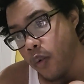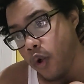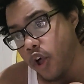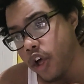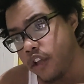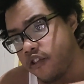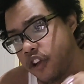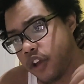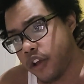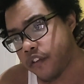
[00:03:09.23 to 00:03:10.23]
would
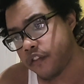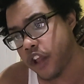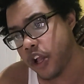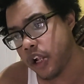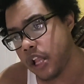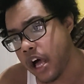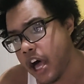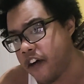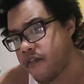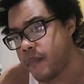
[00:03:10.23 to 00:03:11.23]
you still
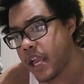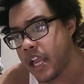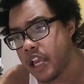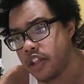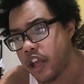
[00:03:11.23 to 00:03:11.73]
love me